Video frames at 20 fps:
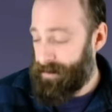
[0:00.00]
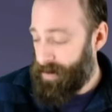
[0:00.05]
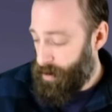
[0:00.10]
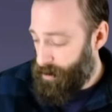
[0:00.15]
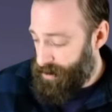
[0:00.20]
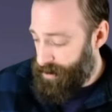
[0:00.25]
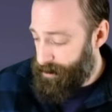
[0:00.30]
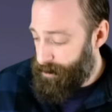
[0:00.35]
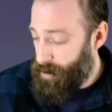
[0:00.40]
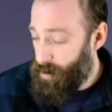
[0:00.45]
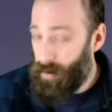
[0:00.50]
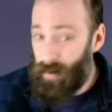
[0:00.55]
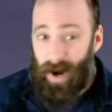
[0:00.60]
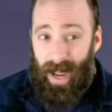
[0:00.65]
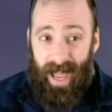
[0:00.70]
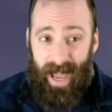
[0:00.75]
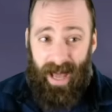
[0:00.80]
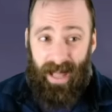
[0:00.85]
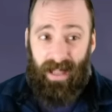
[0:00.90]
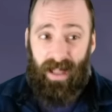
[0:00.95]
With a
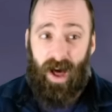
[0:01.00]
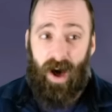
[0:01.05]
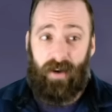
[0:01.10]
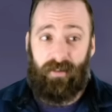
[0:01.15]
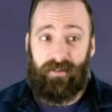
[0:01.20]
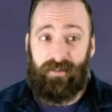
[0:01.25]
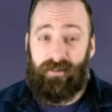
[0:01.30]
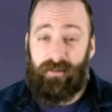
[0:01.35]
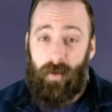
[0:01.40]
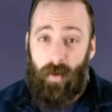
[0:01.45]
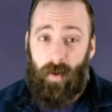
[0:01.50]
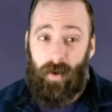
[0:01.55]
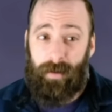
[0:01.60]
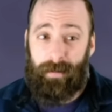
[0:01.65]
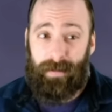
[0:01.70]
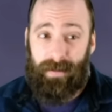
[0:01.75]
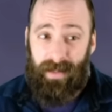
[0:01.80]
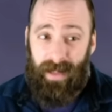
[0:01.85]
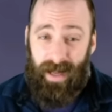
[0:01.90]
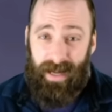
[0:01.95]
morale of
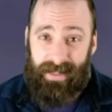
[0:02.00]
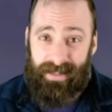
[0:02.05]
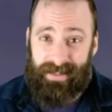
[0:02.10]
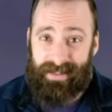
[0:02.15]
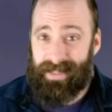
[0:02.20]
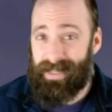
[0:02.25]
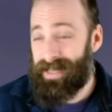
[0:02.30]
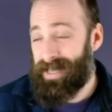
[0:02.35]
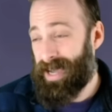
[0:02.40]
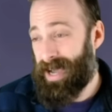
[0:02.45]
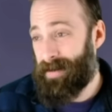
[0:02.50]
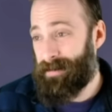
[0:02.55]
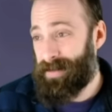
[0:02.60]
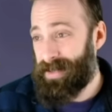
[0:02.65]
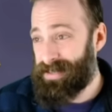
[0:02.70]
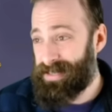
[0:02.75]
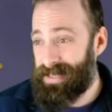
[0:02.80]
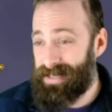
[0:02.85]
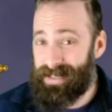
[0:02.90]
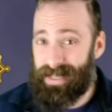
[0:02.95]
4+,
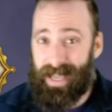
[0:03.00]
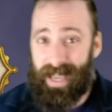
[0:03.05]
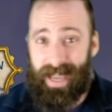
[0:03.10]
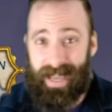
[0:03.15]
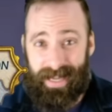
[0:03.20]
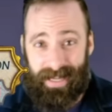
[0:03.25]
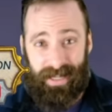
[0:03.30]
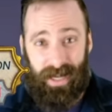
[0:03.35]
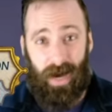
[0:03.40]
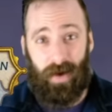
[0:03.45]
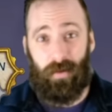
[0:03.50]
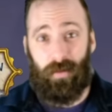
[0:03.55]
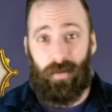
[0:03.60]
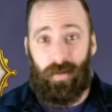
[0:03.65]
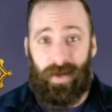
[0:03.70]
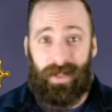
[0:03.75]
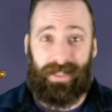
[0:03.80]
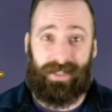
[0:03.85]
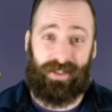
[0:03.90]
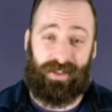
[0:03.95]
this is a
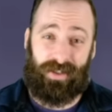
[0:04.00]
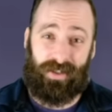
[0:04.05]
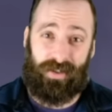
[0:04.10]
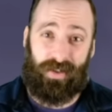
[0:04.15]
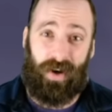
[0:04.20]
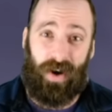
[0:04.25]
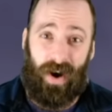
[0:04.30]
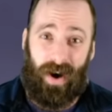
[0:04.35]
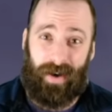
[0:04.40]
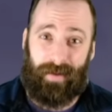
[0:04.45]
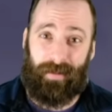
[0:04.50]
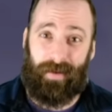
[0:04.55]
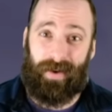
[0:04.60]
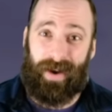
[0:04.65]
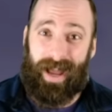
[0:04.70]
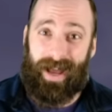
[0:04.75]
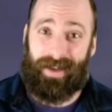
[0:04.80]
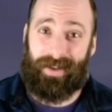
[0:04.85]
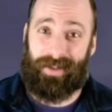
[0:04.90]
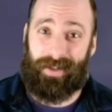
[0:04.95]
really strong
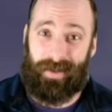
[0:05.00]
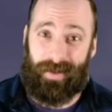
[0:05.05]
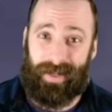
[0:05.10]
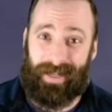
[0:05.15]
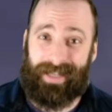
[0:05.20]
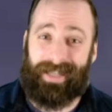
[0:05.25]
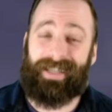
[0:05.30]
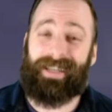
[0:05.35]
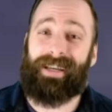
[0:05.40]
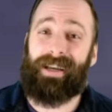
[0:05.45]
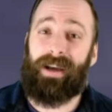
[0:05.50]
morale unit,